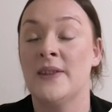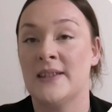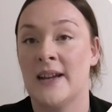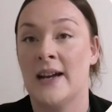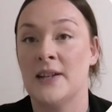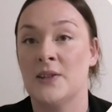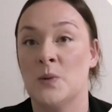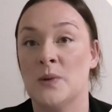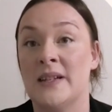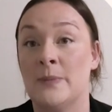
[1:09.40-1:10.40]
the starting
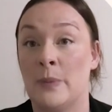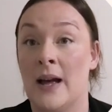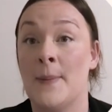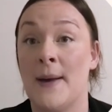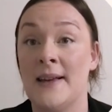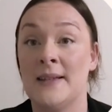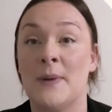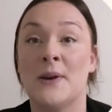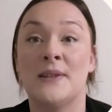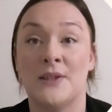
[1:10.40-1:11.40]
source is plant-based
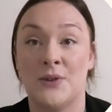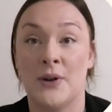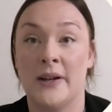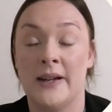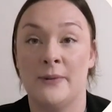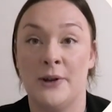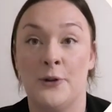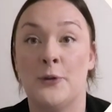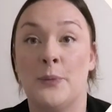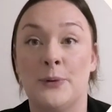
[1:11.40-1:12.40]
because it's totally
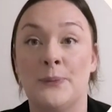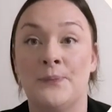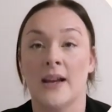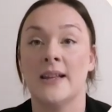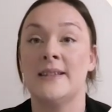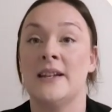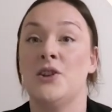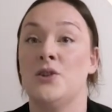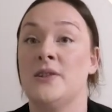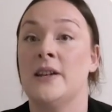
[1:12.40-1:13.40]
renewable. Consider
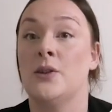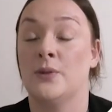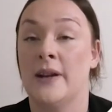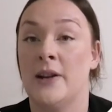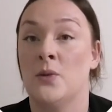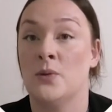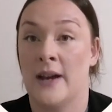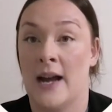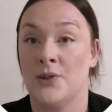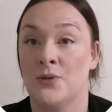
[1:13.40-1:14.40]
using green or
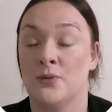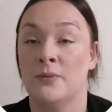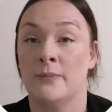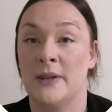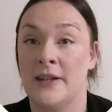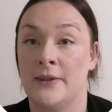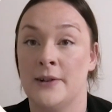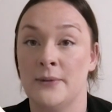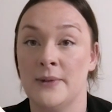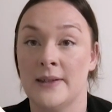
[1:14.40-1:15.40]
natural
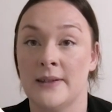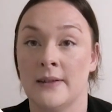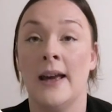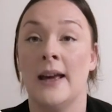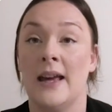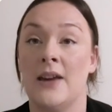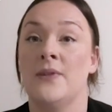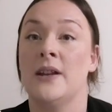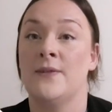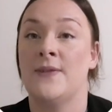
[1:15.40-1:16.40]
materials.
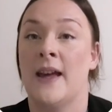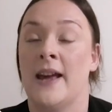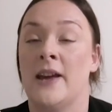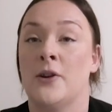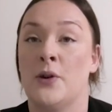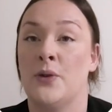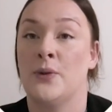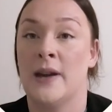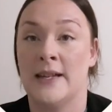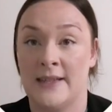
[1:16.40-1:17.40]
Even if they go
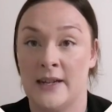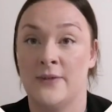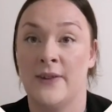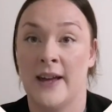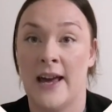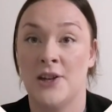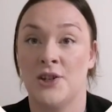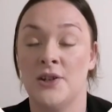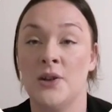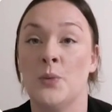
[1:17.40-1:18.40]
through
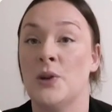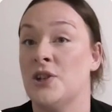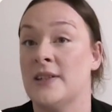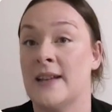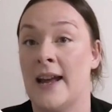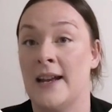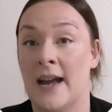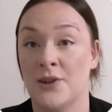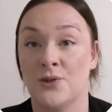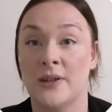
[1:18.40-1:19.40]
esterification, which is a
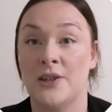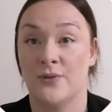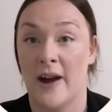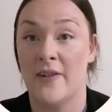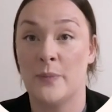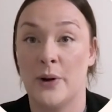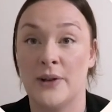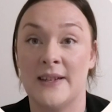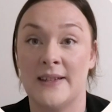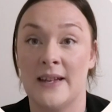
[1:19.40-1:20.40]
naturally derived
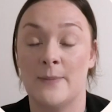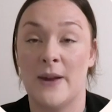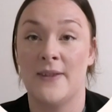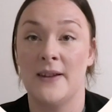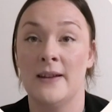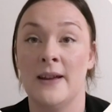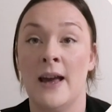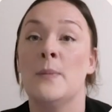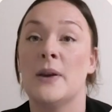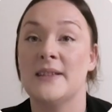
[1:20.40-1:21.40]
processing method,
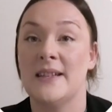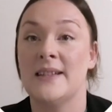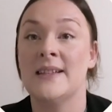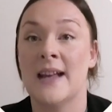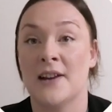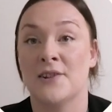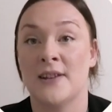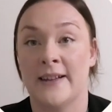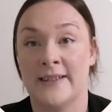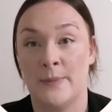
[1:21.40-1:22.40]
because this is
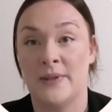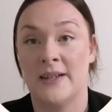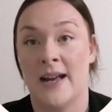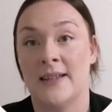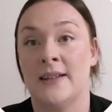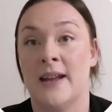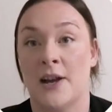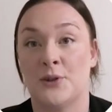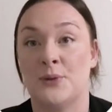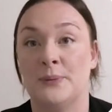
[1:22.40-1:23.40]
actually accepted as
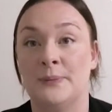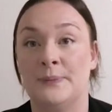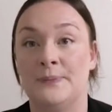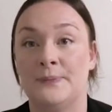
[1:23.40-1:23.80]
natural.